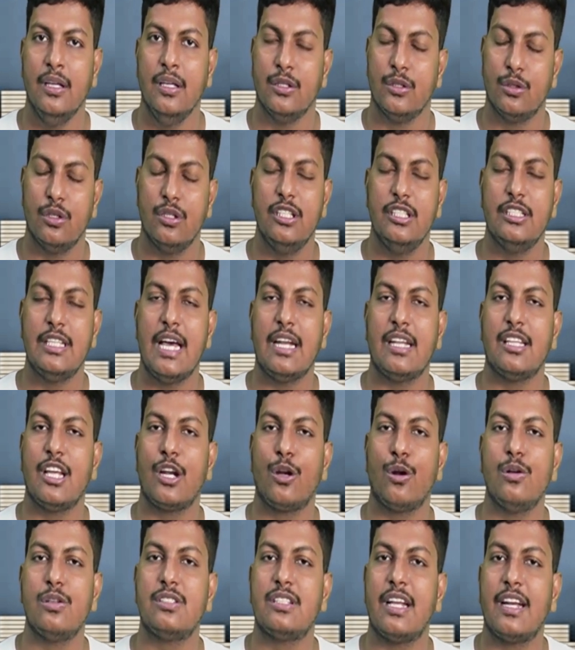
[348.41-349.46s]
So these are
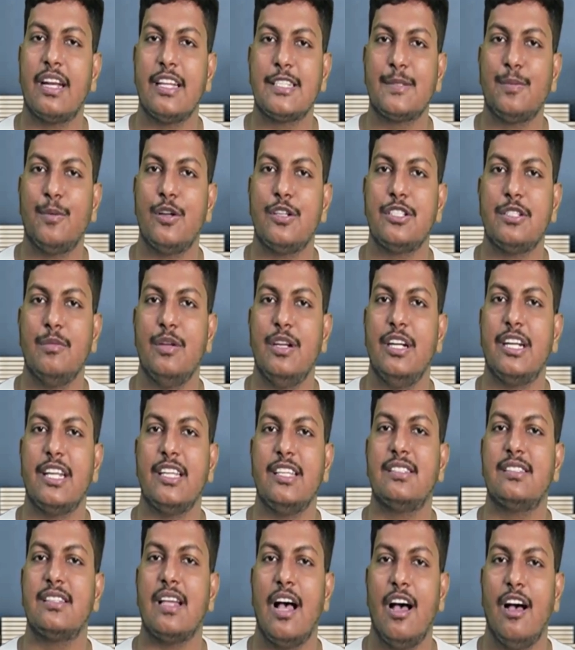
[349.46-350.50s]
the roles and
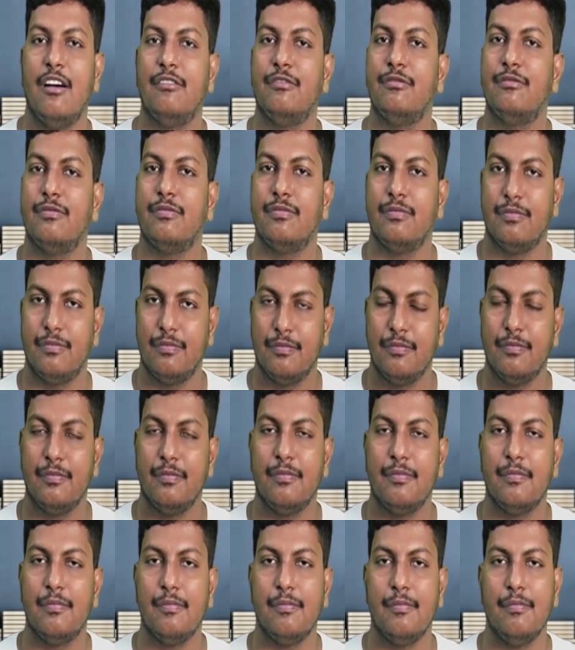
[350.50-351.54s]
responsibilities of
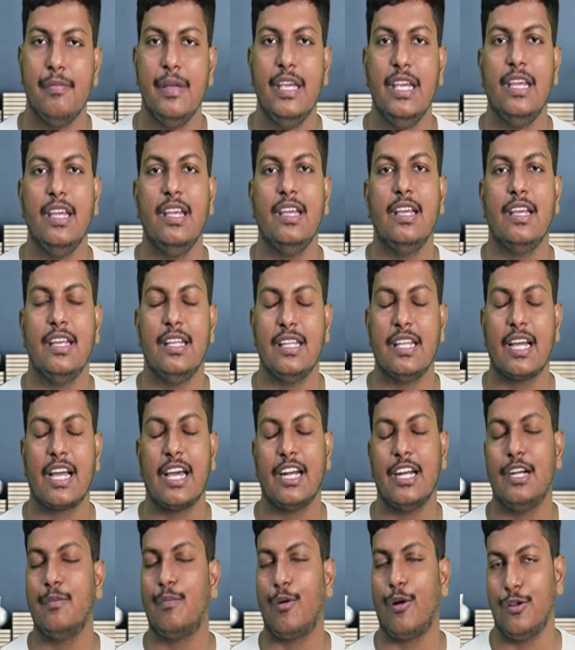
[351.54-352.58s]
me in the
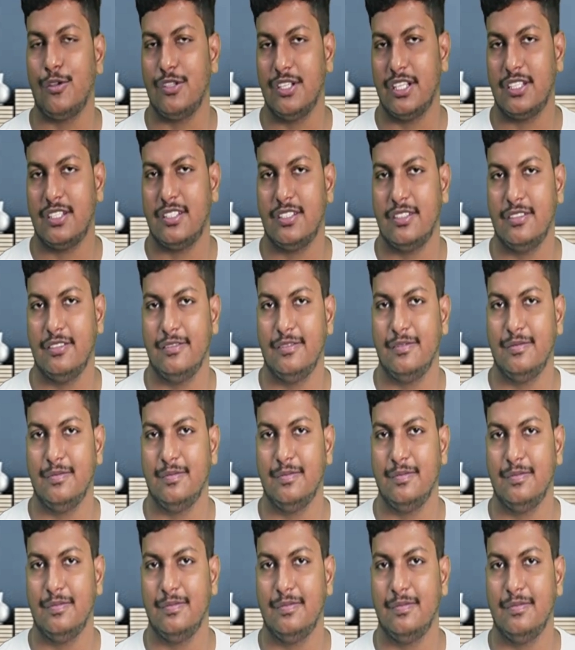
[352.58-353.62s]
current project.
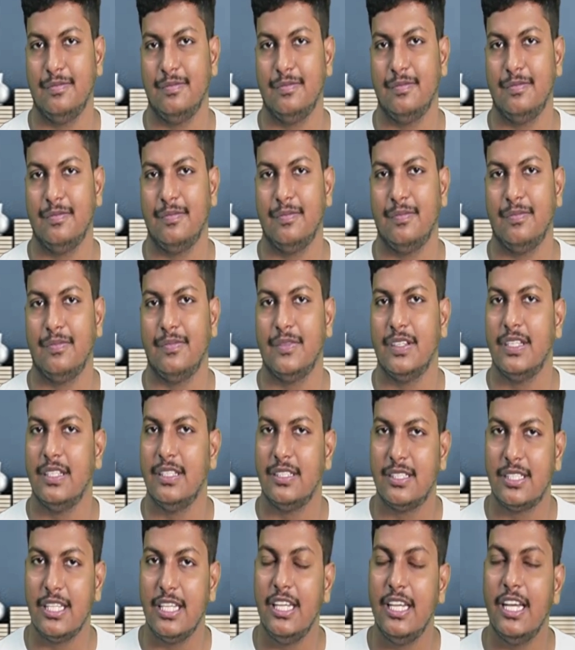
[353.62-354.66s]

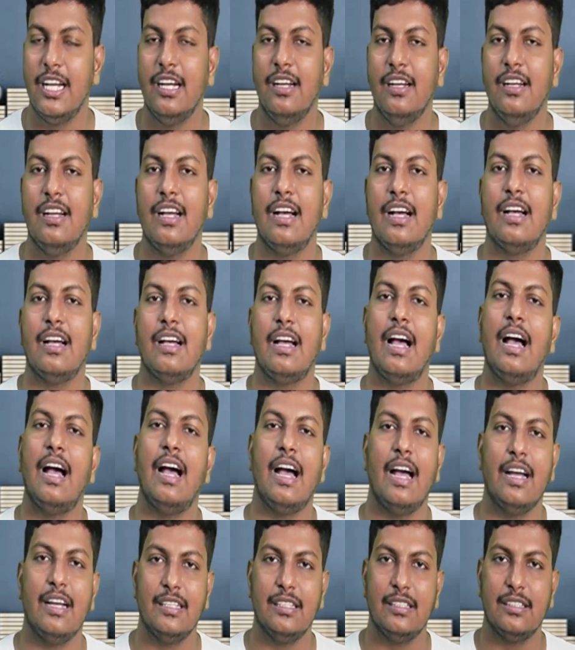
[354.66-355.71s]
See here,
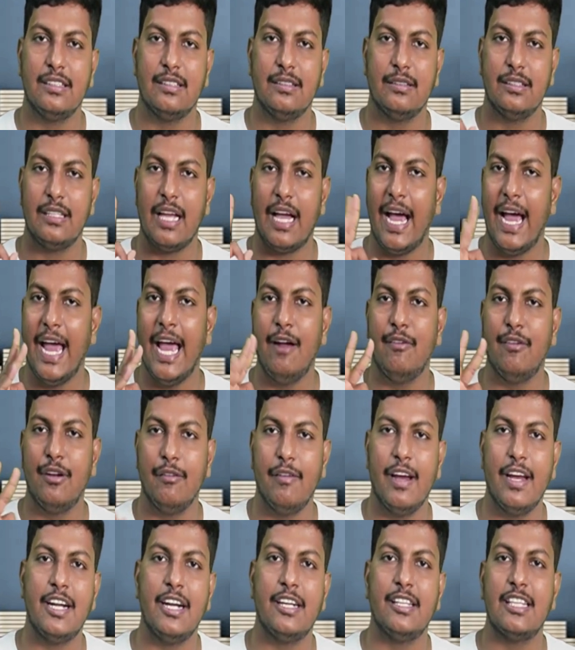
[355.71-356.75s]
I have
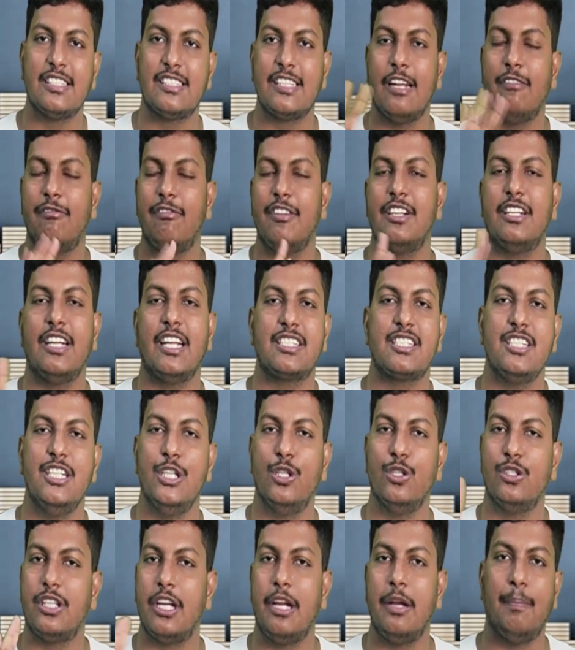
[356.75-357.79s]
divided the self-introduction
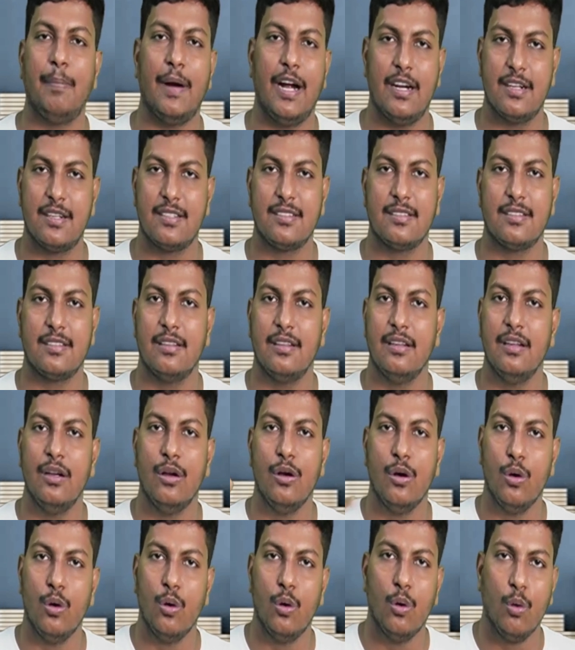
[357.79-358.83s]
into 3 parts.
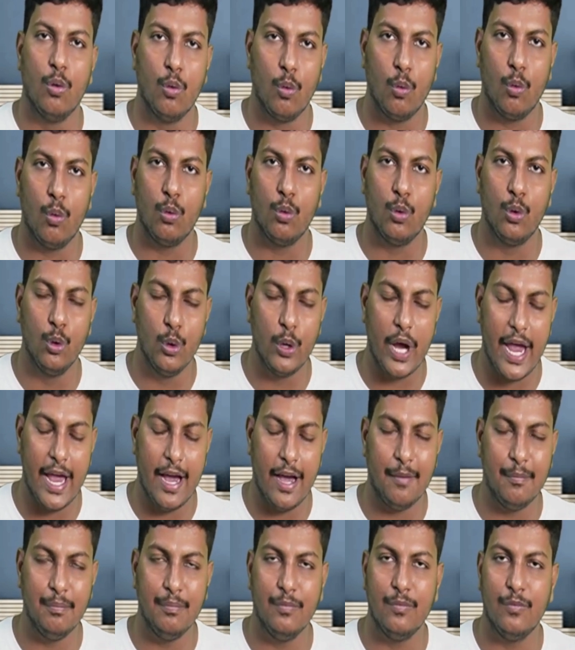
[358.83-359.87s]
Who I
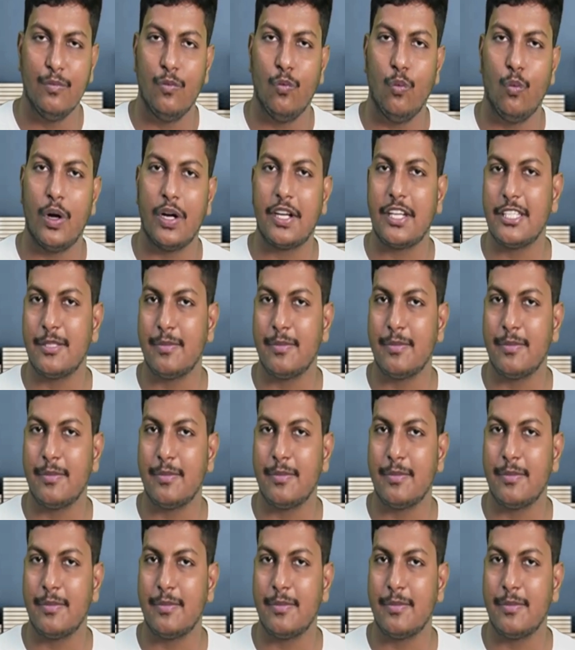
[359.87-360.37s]
am, what